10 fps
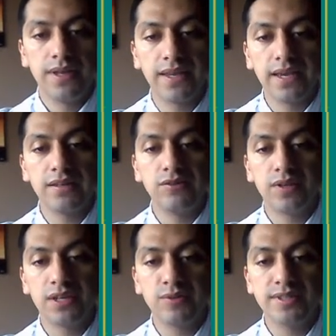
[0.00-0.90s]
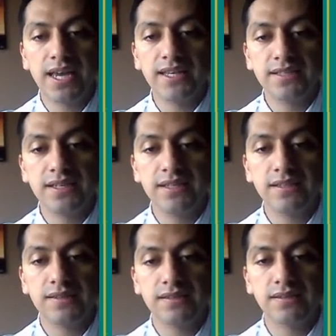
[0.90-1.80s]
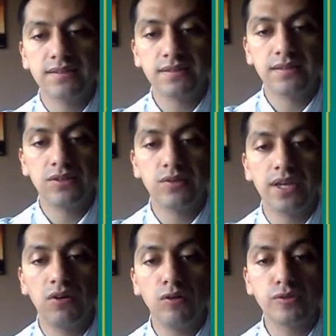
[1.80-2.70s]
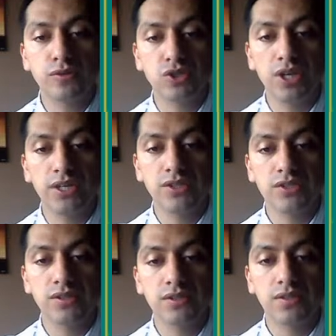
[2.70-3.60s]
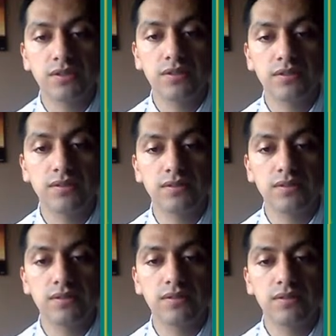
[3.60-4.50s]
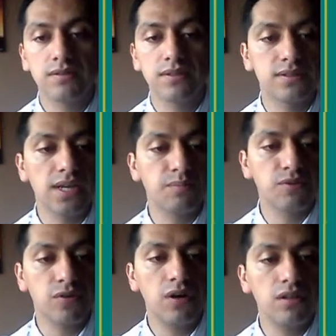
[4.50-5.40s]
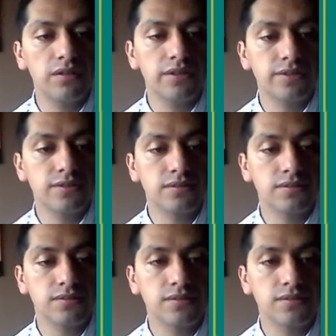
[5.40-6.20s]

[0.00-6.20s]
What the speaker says: Again, you can resize it. You can also change the types of colors,